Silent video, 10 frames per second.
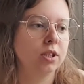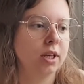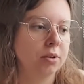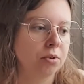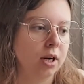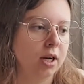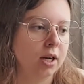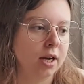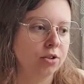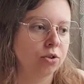the day
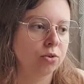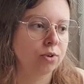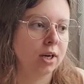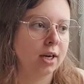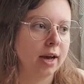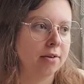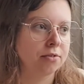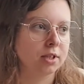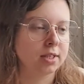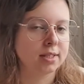really. I don't really have
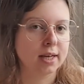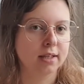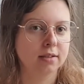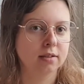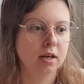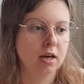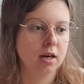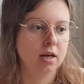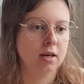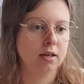a set
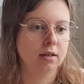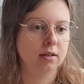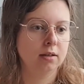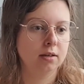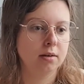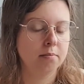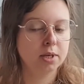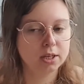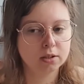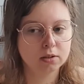
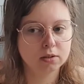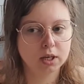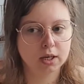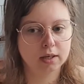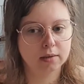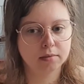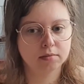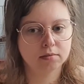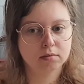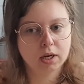meal.
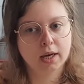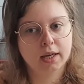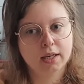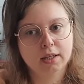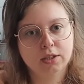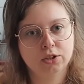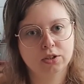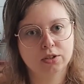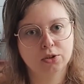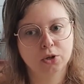I
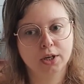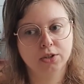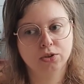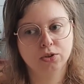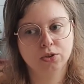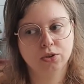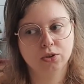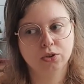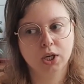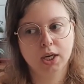just try
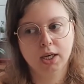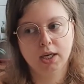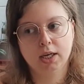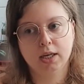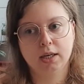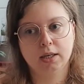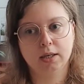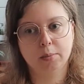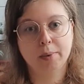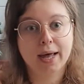to
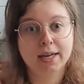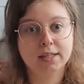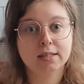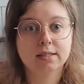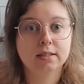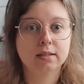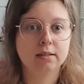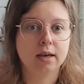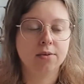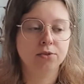balance
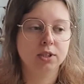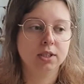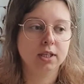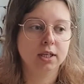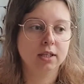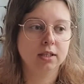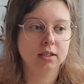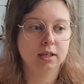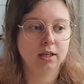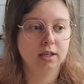
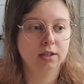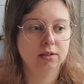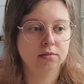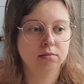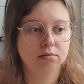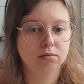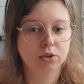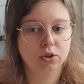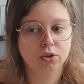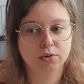everything, and
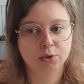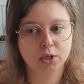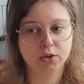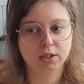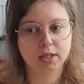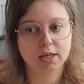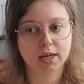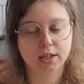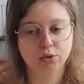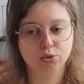every now and then
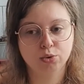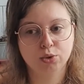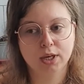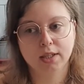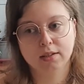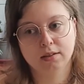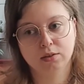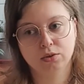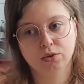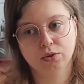I do get
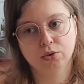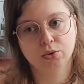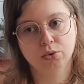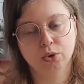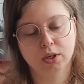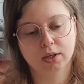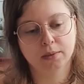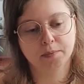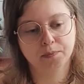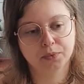to do
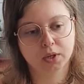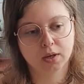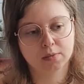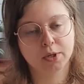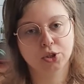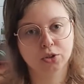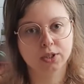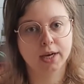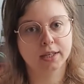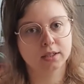a special
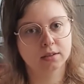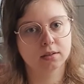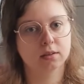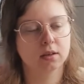diet